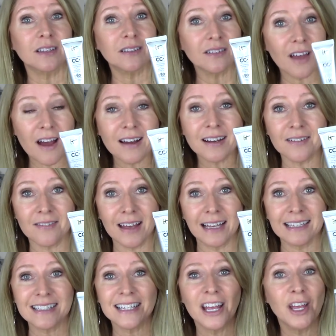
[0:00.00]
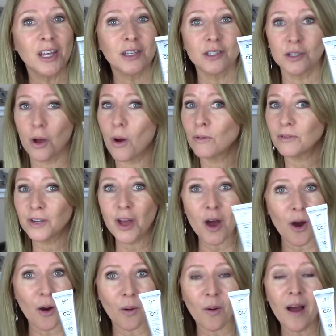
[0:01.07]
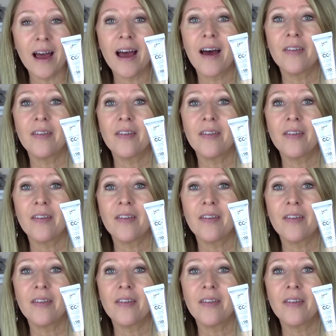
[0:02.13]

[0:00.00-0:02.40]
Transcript: lot of us don't know